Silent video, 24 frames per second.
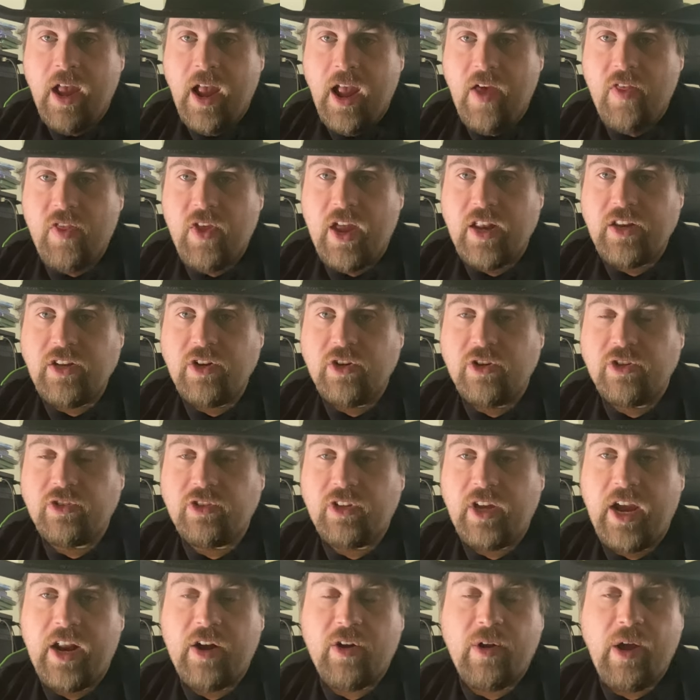And then years
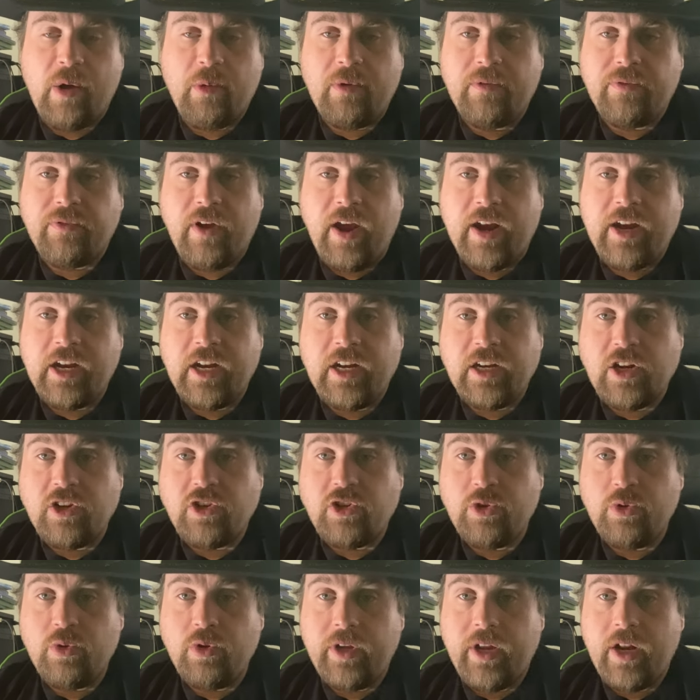later, I would find it in a
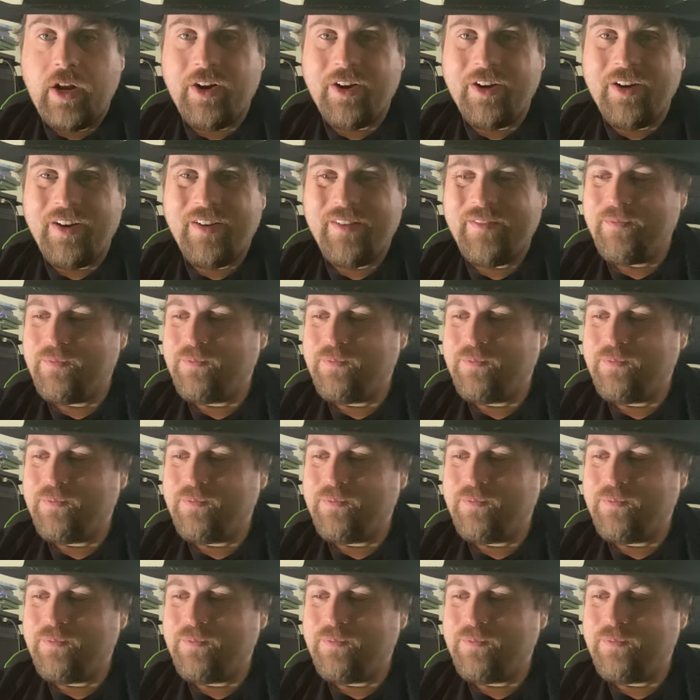2-liter